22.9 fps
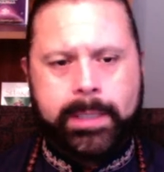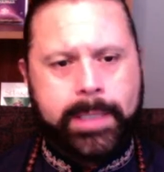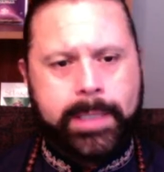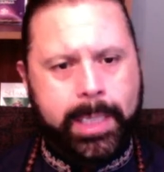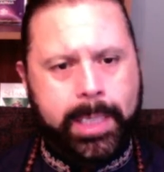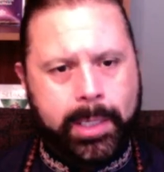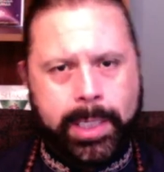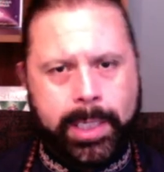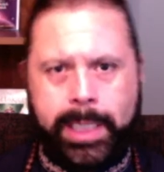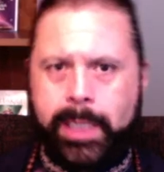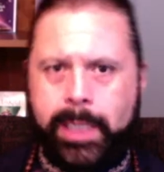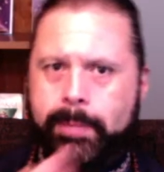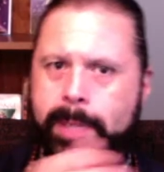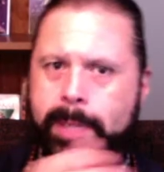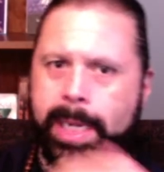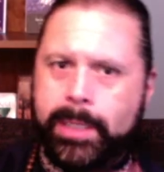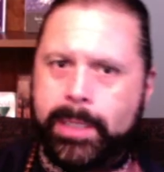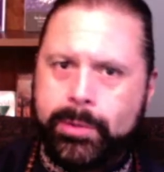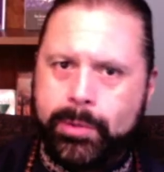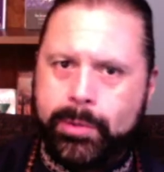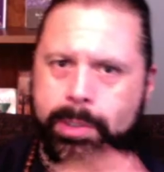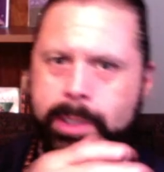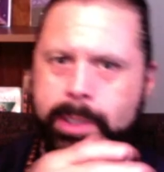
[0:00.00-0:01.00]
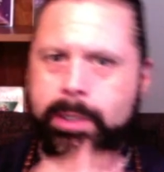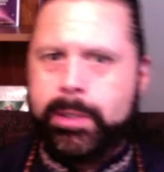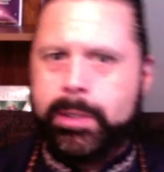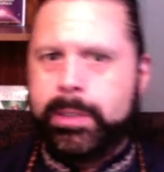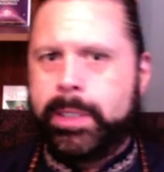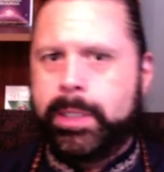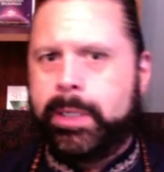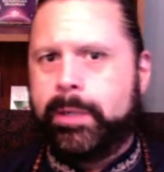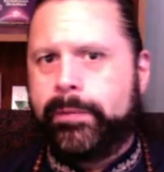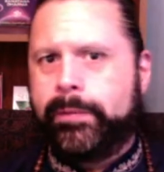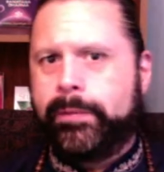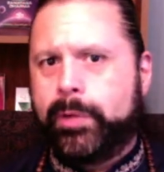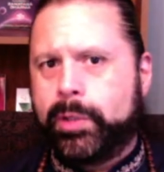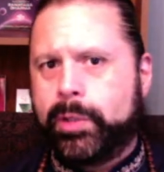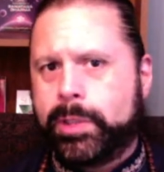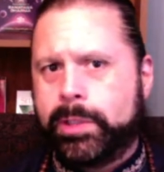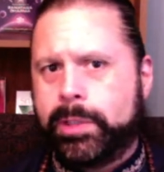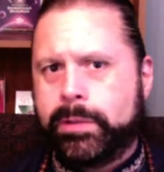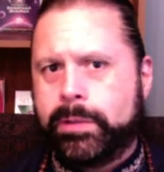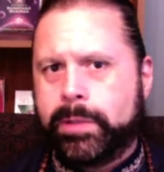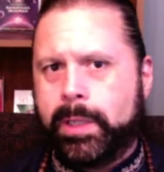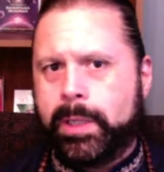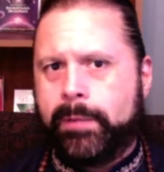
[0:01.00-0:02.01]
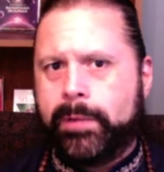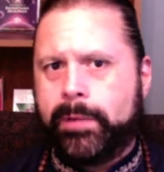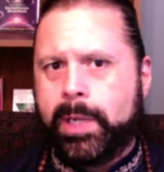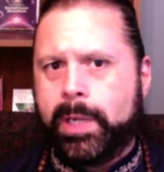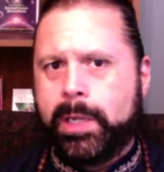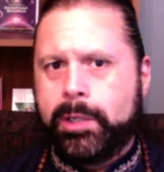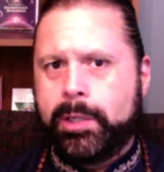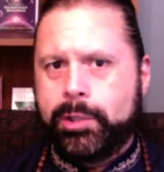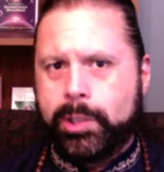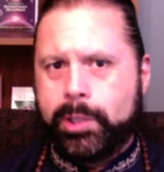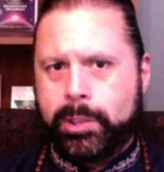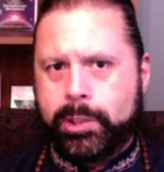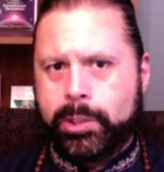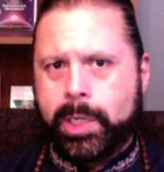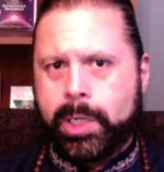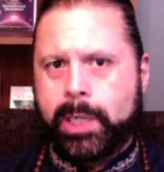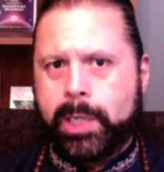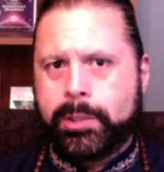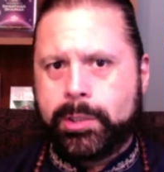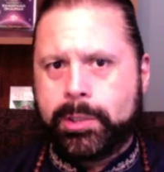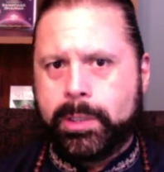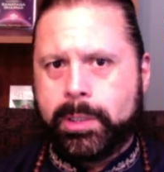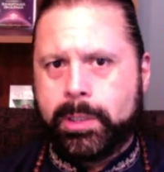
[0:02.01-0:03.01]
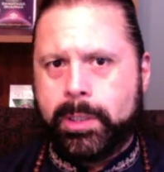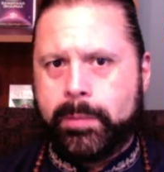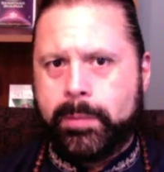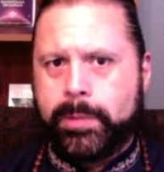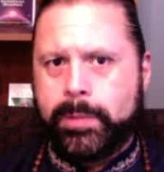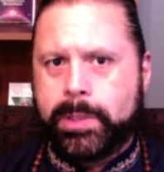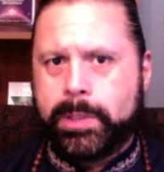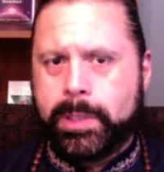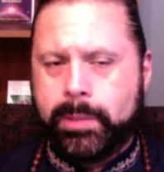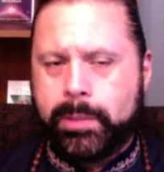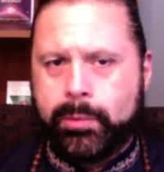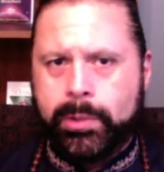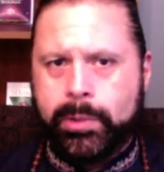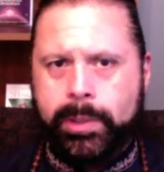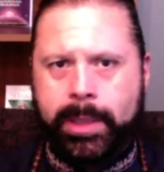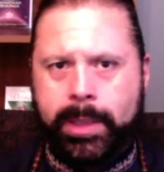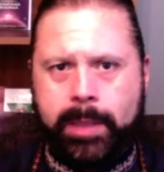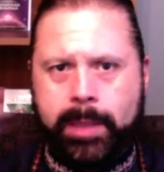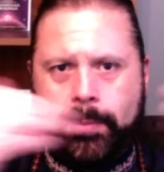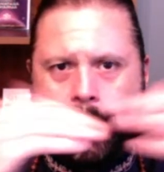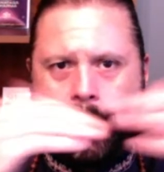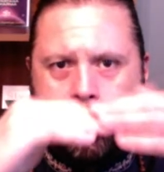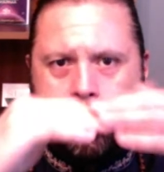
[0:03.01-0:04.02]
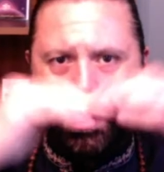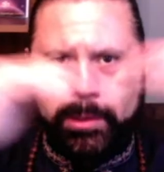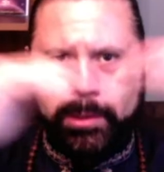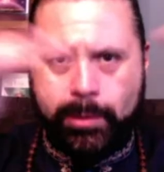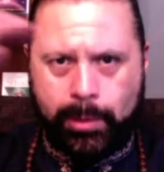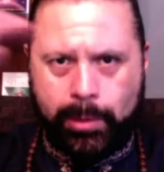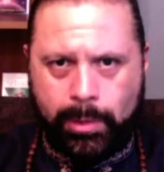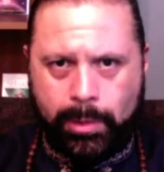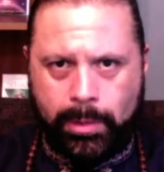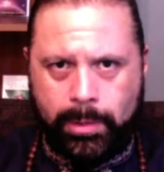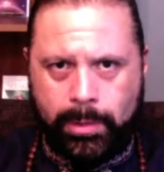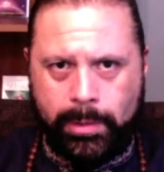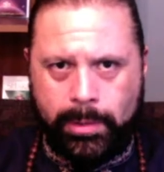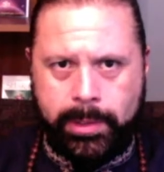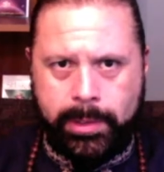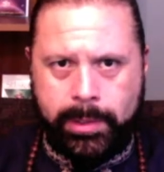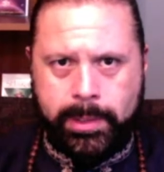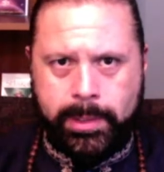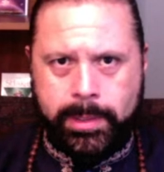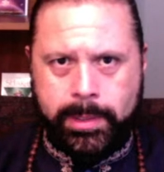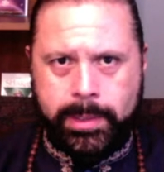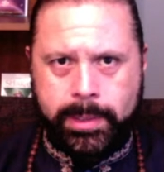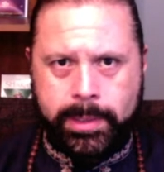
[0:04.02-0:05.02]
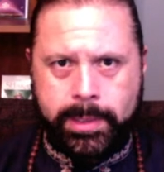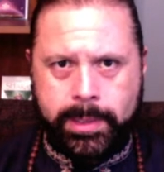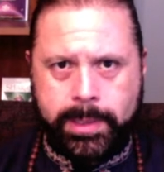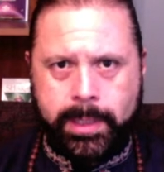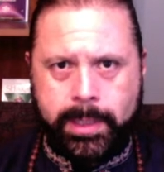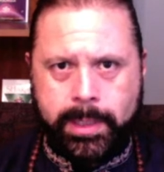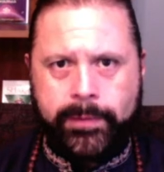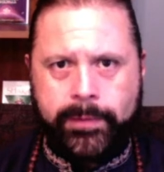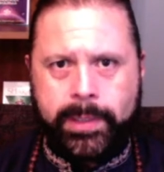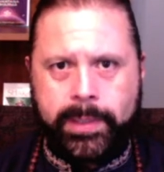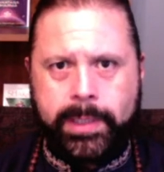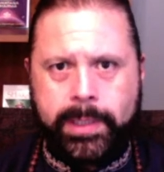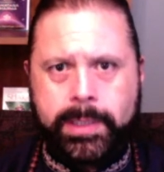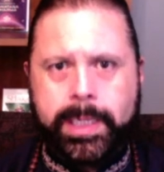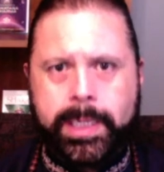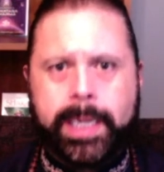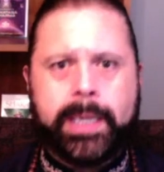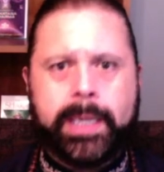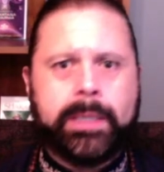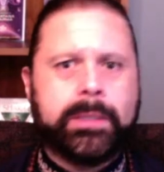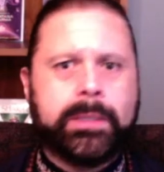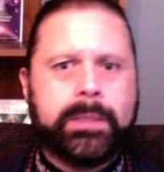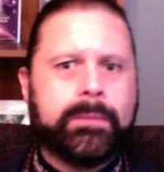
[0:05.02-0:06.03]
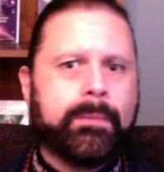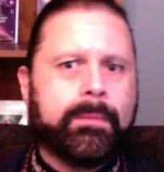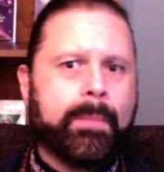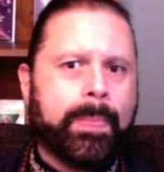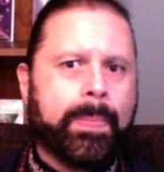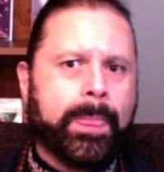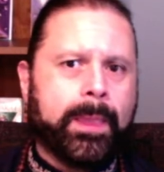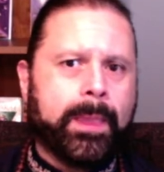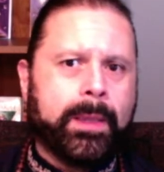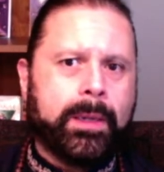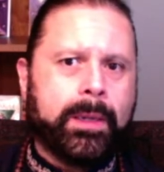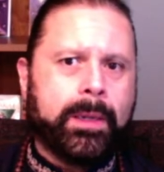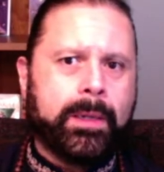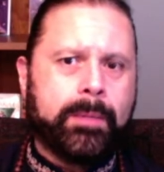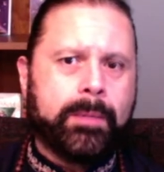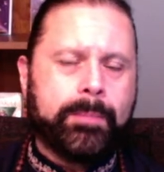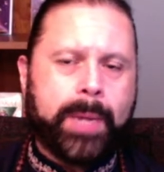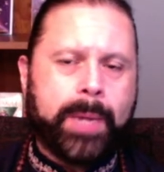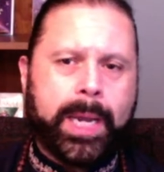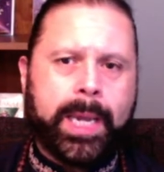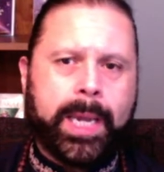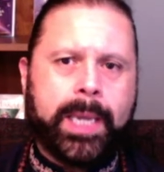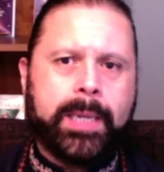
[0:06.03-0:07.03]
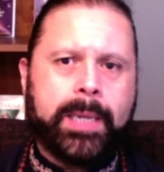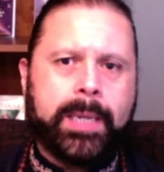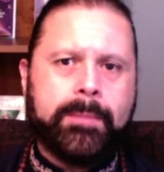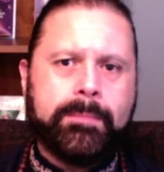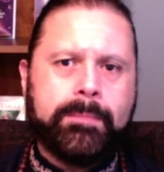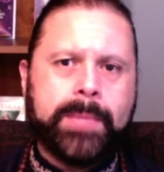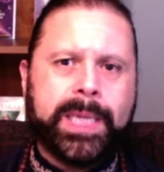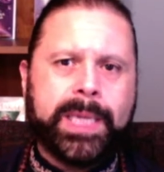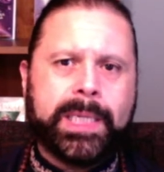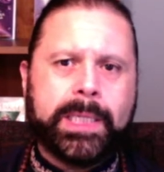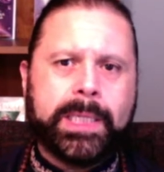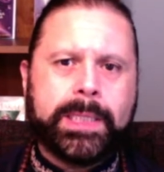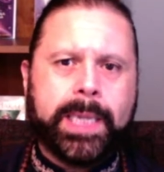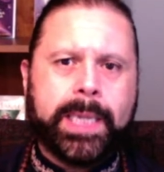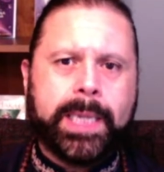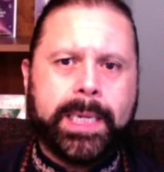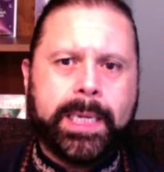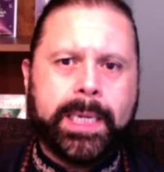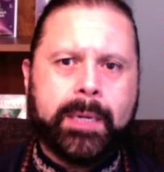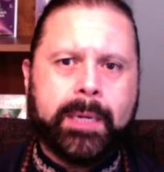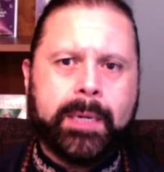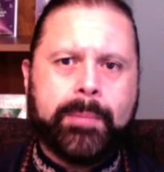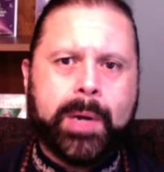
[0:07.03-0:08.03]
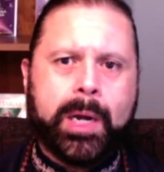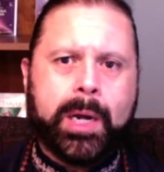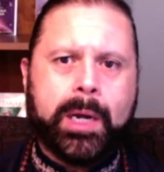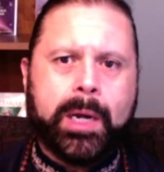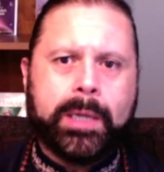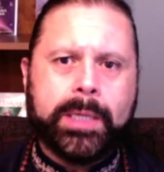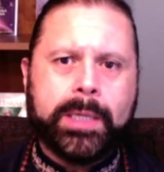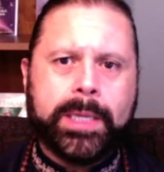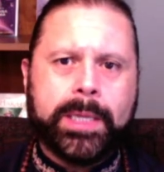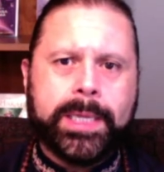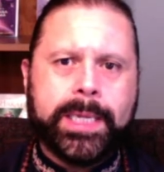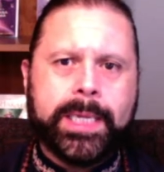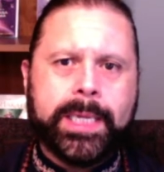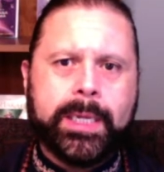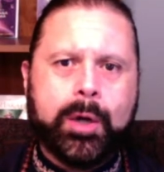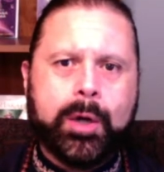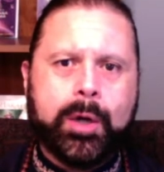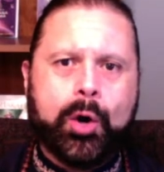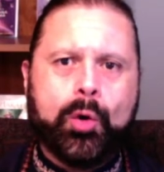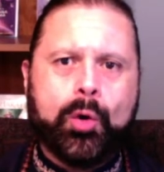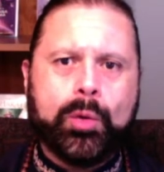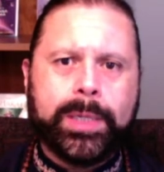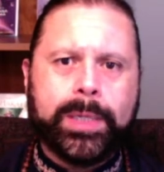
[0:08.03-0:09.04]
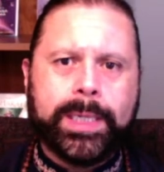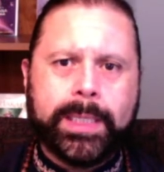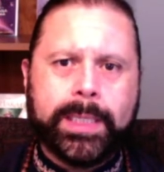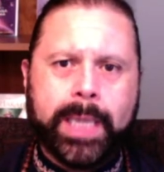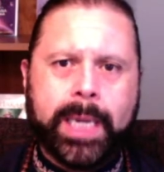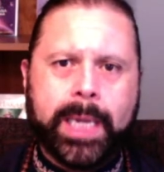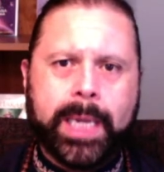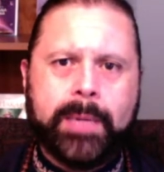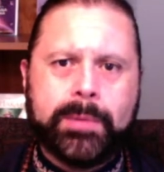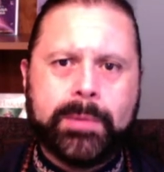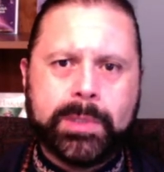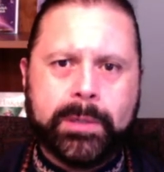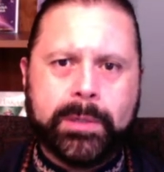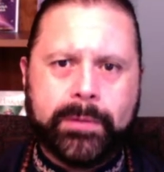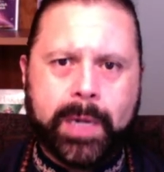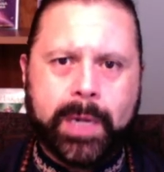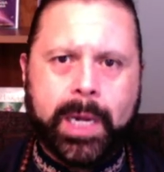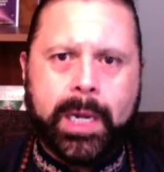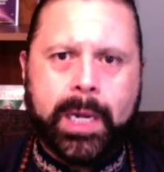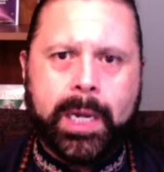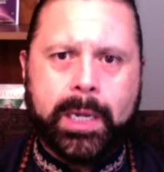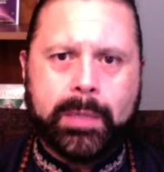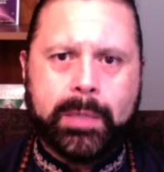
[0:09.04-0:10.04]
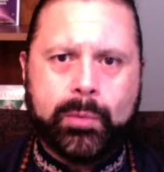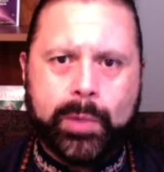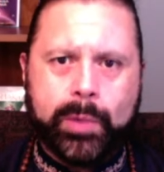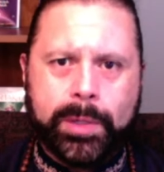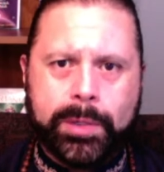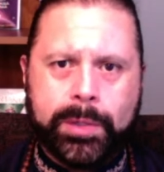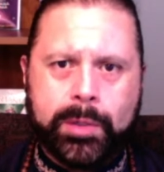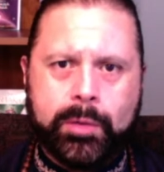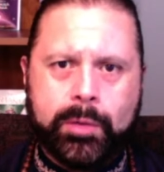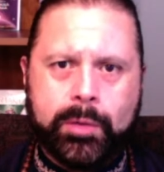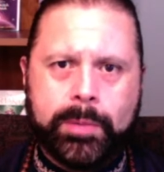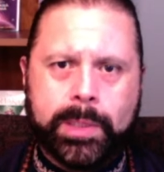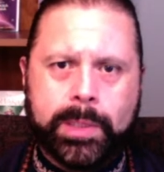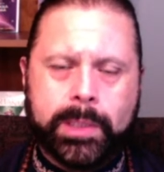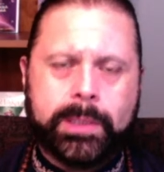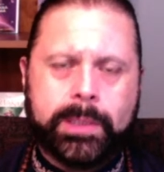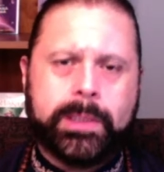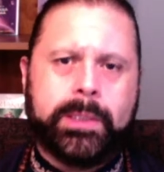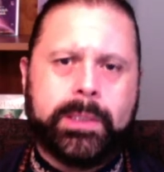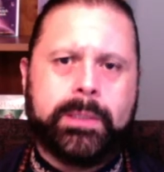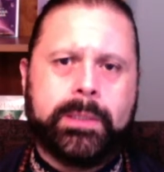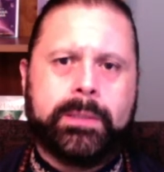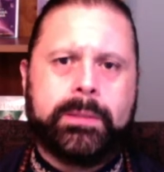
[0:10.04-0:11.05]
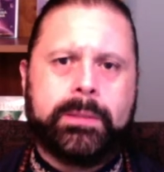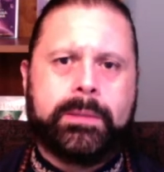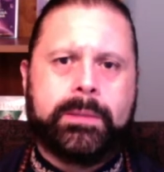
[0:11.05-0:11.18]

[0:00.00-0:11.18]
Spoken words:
Now getting back to the earlier verses of Shikshashtakam, you see, we're keeping this all self-contained by meditating upon the holy names of God with humility,